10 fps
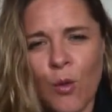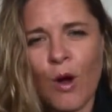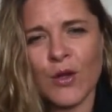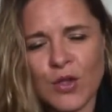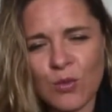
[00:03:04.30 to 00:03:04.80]

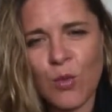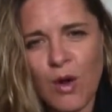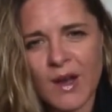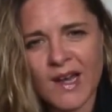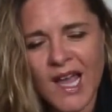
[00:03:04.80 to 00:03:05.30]
what you
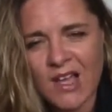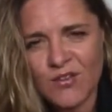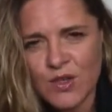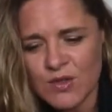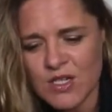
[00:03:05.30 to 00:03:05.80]
want?
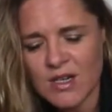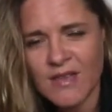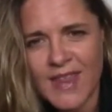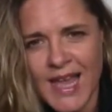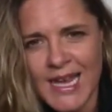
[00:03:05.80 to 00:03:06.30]
Have you
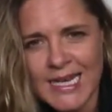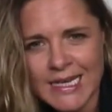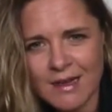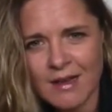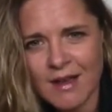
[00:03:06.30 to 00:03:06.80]
done that
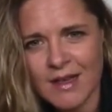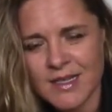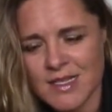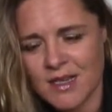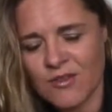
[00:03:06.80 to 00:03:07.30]
little
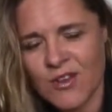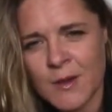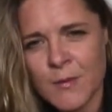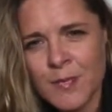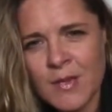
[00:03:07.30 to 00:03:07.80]
kind of
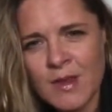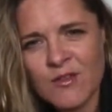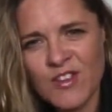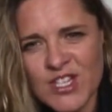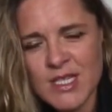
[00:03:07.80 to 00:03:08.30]

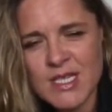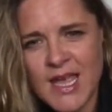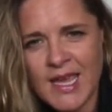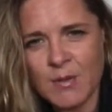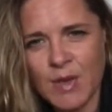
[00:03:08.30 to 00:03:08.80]
vision
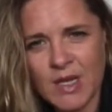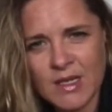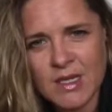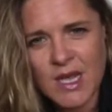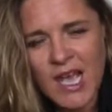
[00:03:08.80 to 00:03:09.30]
statement?